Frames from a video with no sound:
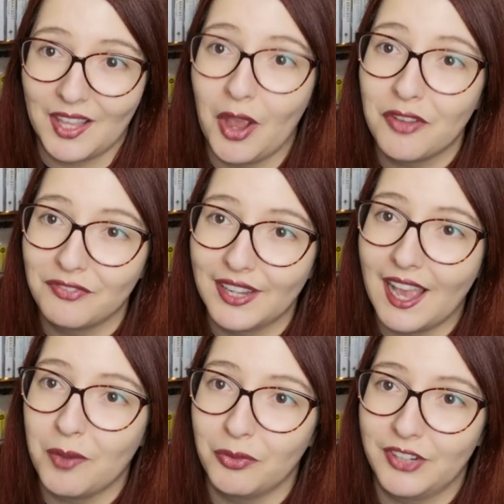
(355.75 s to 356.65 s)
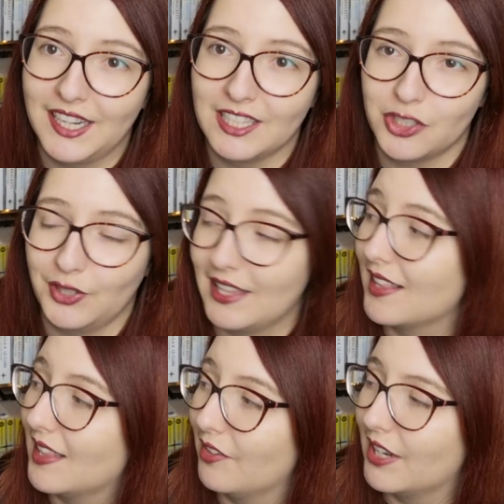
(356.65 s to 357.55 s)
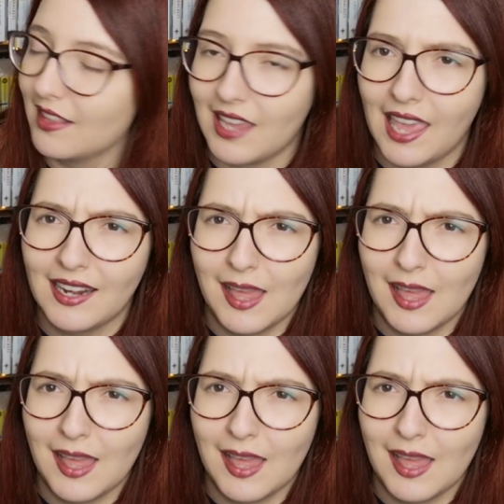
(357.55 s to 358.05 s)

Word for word: So hopefully I will really enjoy this series again.